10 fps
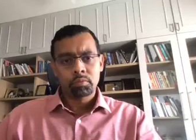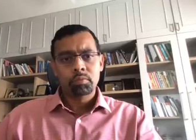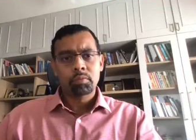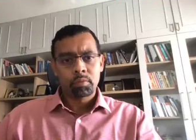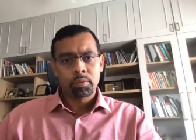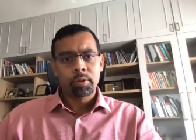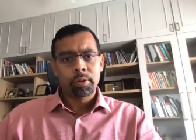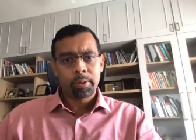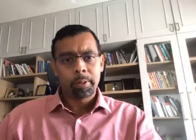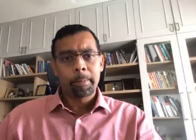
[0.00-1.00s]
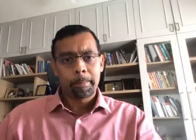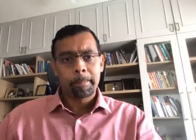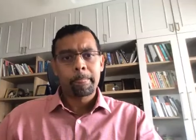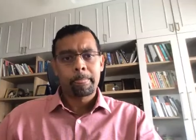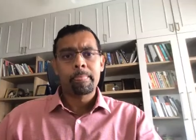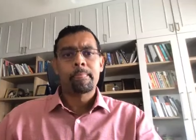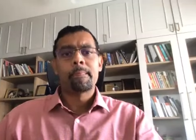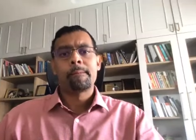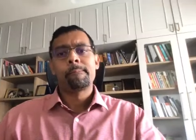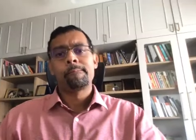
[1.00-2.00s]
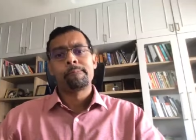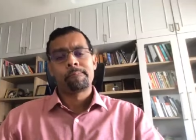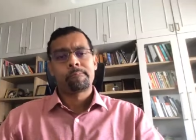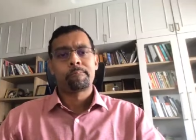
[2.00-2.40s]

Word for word: Uh, uh, I would say in,